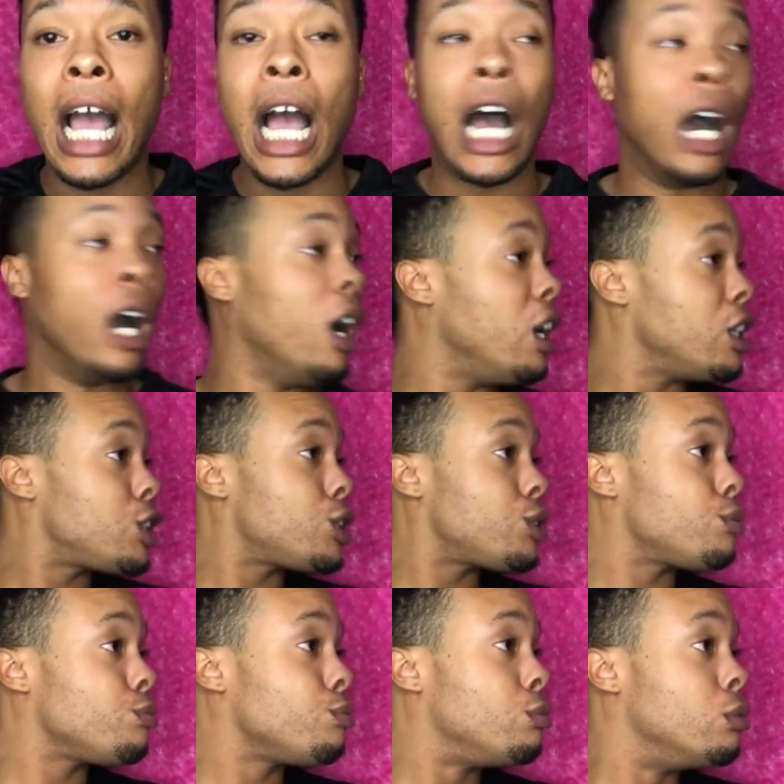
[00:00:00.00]

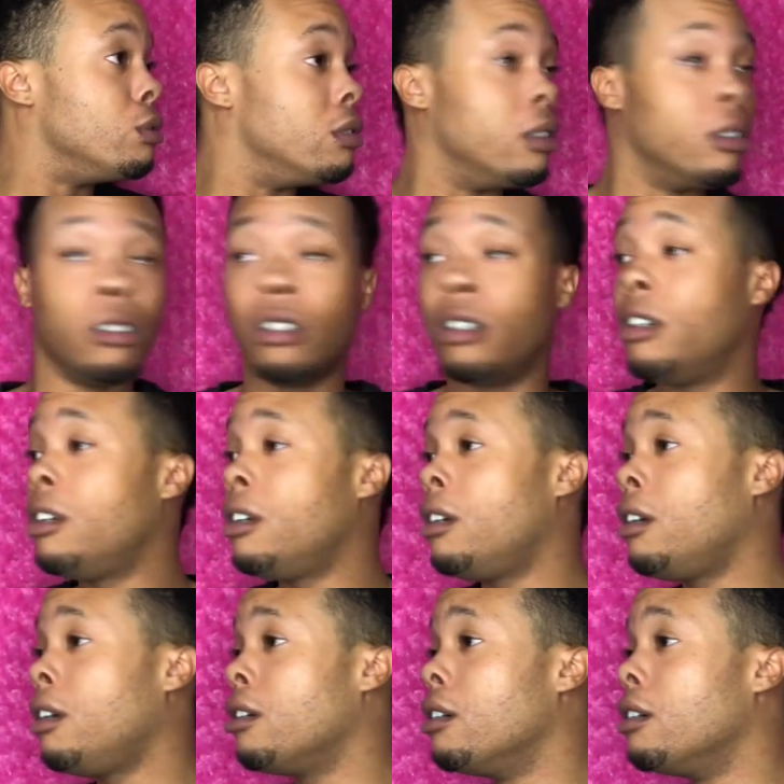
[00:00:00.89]
Hush.
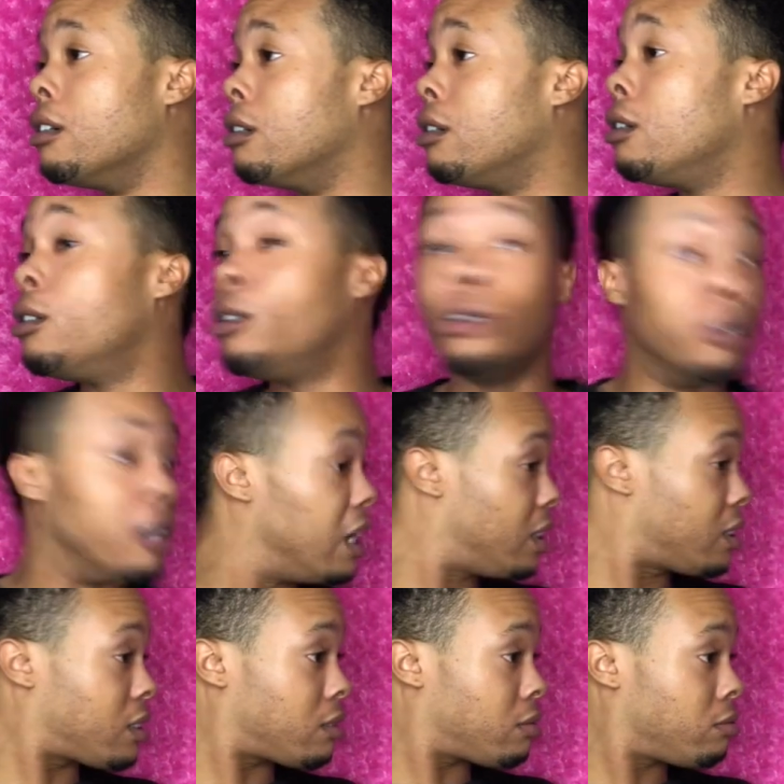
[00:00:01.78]
Ooh,
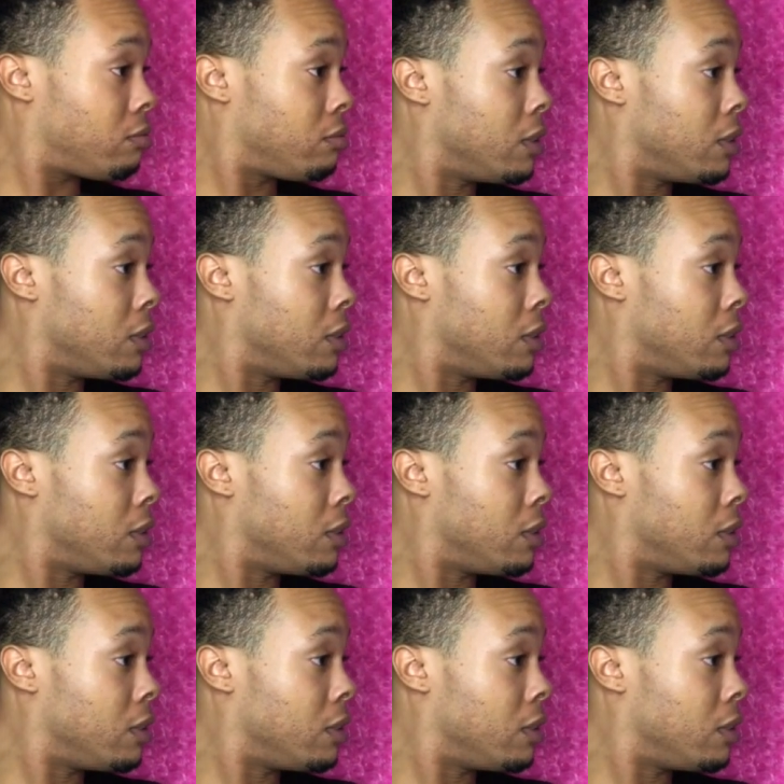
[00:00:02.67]
hush.